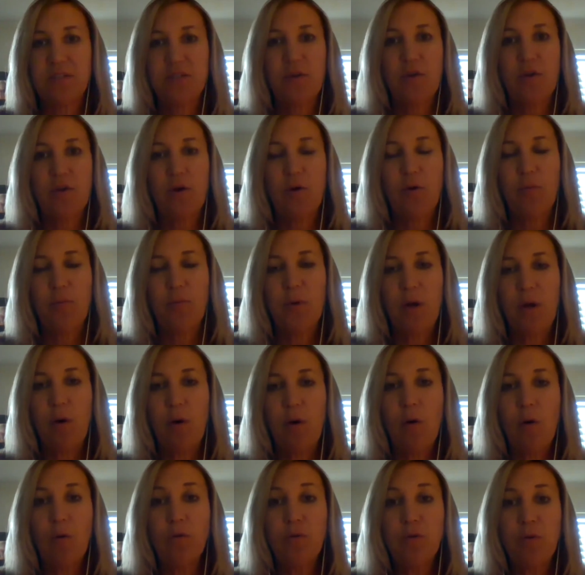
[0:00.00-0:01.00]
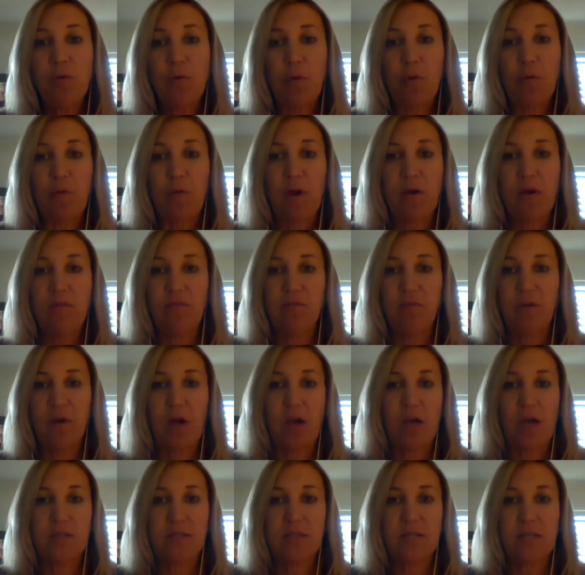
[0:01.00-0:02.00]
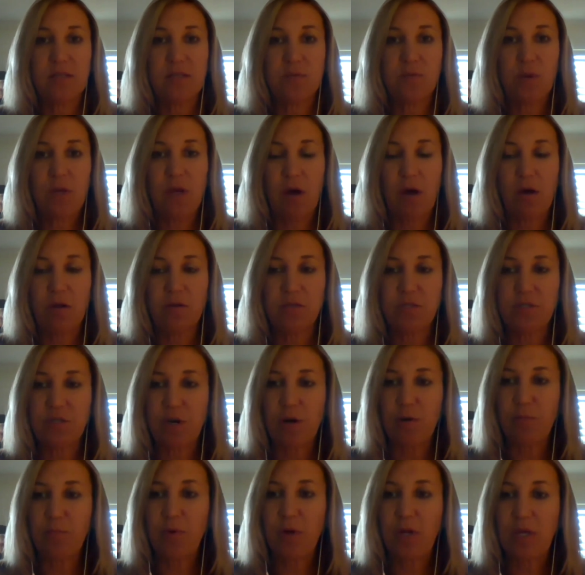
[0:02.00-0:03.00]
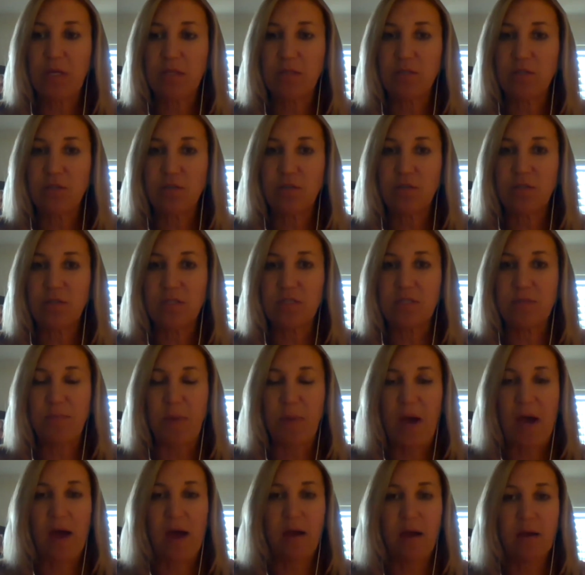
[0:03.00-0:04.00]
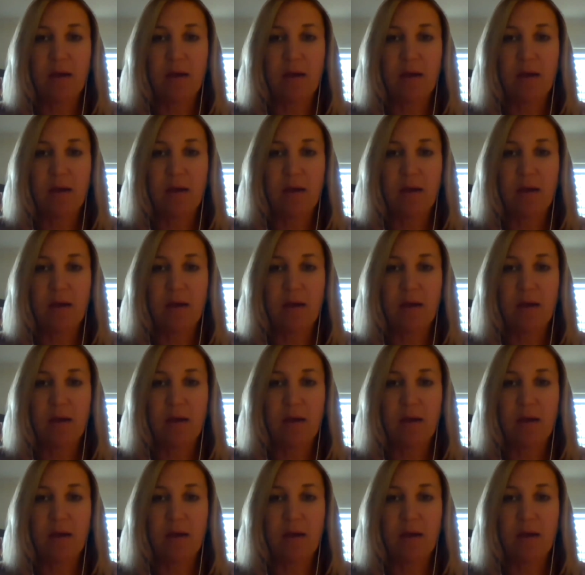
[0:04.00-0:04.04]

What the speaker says: to open a whole new thread for us as we all start bringing students back.